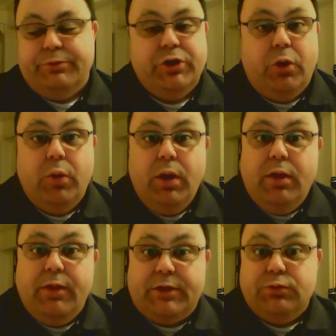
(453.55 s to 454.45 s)
So
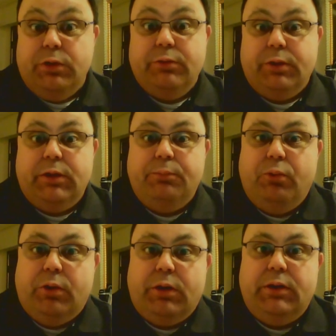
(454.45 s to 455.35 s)
that's really, really
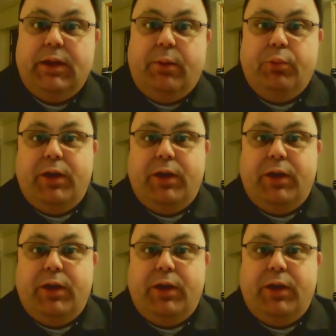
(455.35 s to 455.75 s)
important that we're